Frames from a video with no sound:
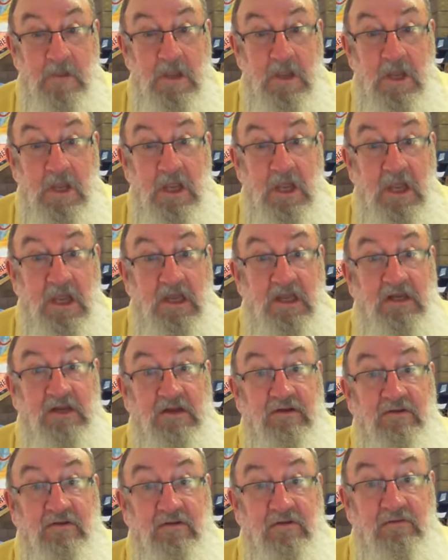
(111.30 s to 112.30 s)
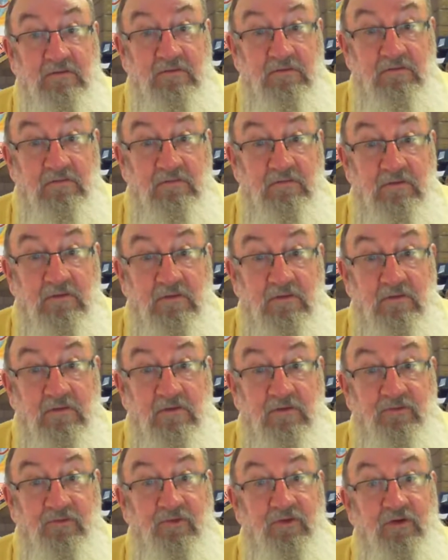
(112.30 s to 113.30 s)
and
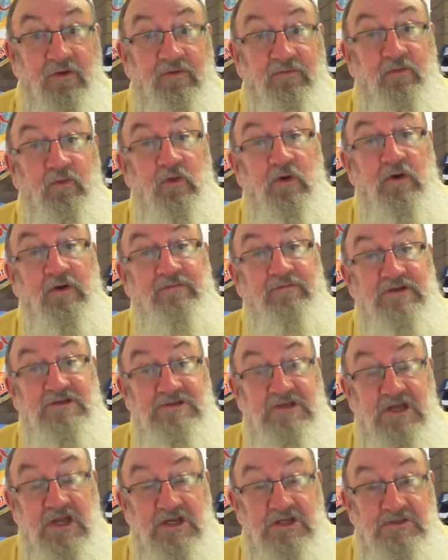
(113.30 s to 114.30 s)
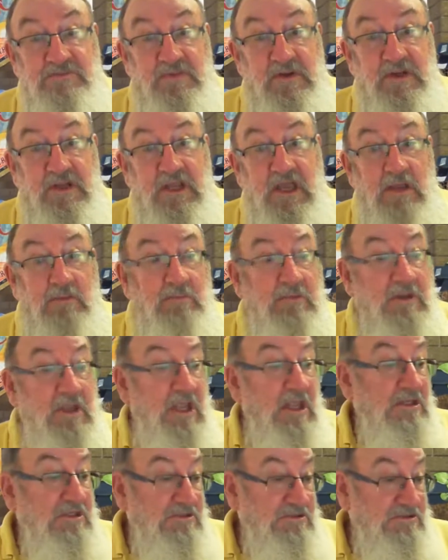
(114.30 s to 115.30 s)
3 or 4 of her sons became
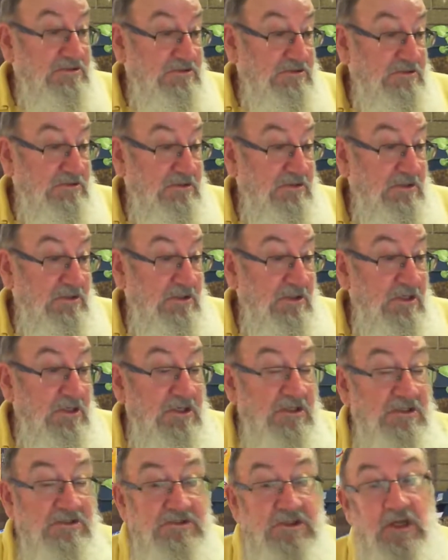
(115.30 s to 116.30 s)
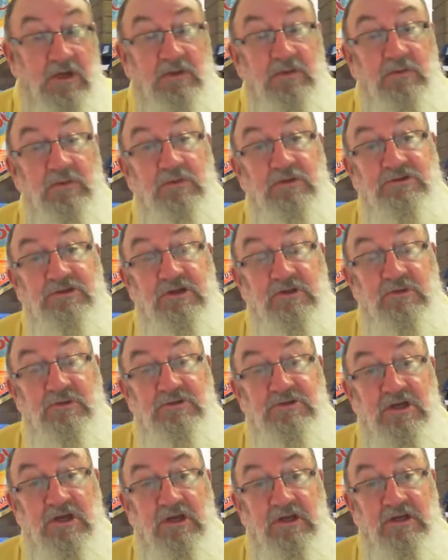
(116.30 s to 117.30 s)
kings. So she was
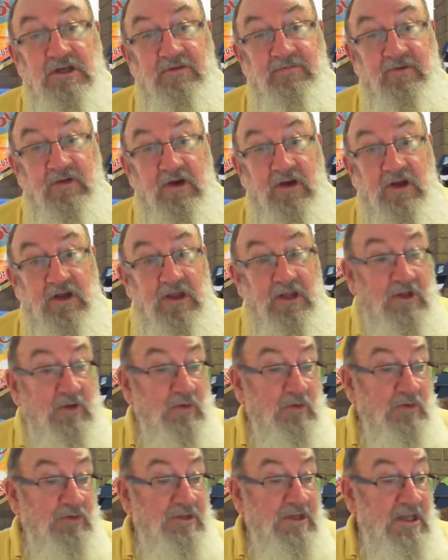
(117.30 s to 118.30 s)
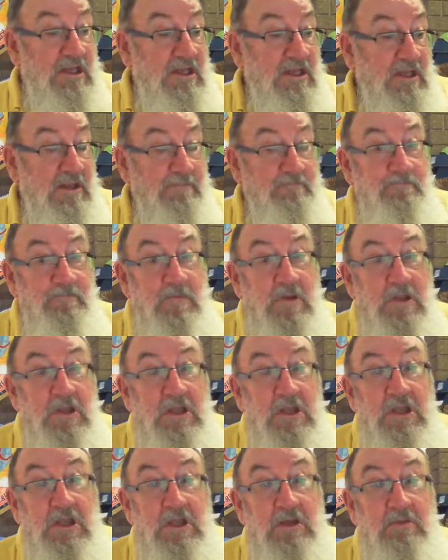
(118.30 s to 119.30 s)
in a different league altogether,
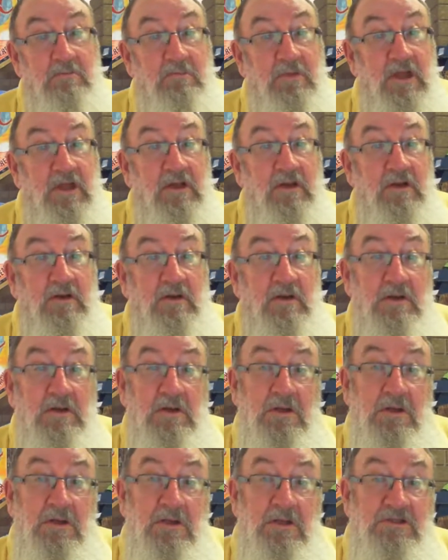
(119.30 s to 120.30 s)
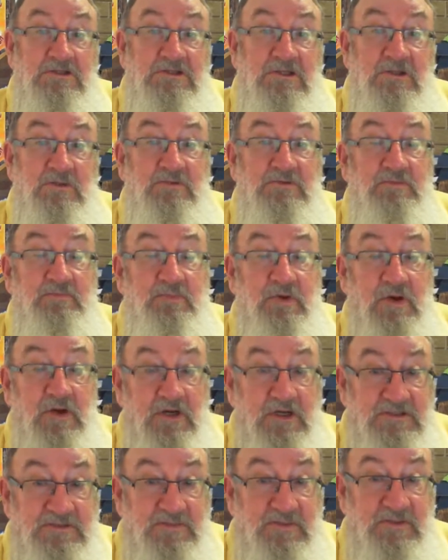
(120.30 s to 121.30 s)
but she was a
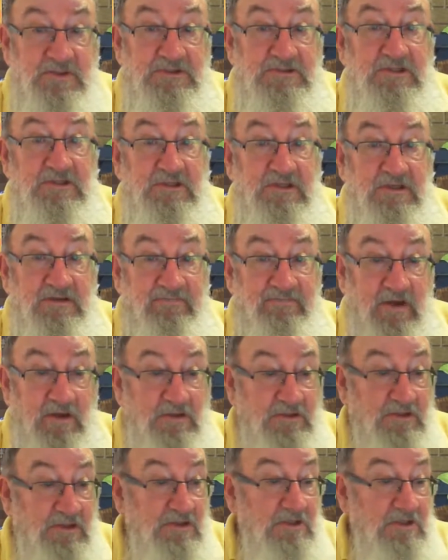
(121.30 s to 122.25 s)
pious person, devoted,